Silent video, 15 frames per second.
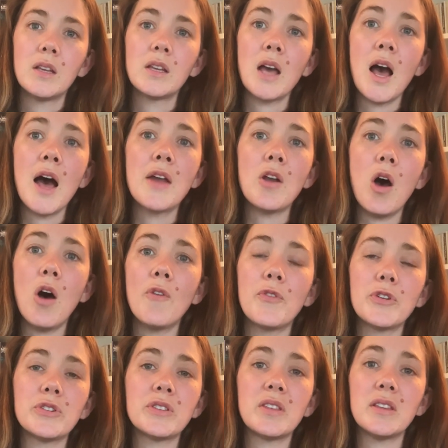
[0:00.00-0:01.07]
God
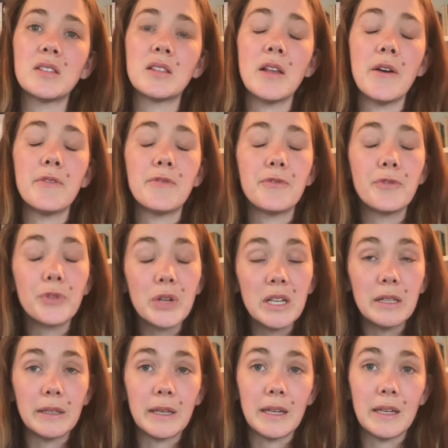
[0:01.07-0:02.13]
offers this love
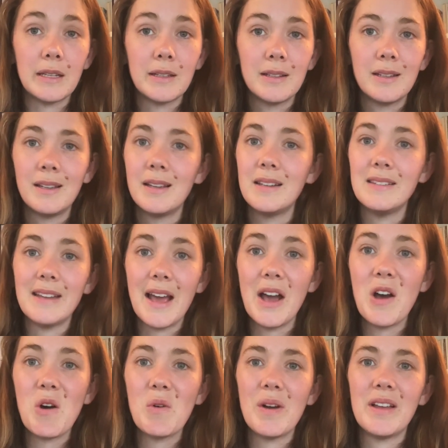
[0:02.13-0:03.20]
freely,
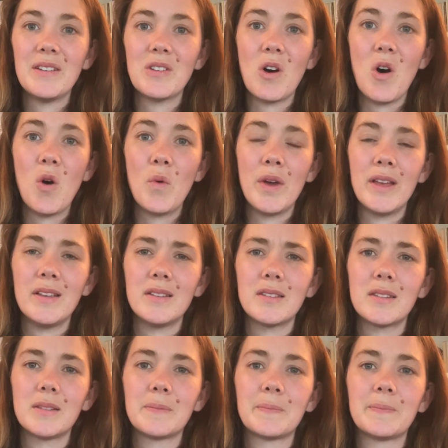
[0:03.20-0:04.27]
now and
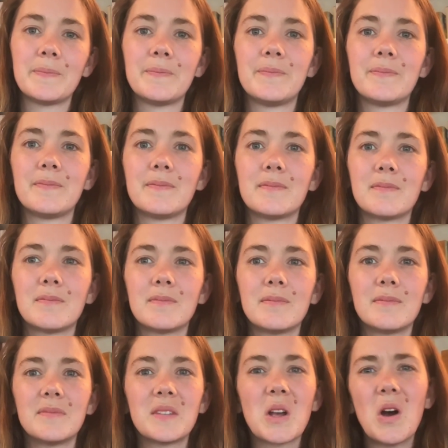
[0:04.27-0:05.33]
always."
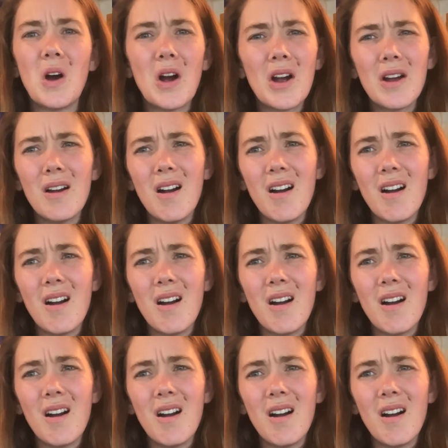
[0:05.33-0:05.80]
Are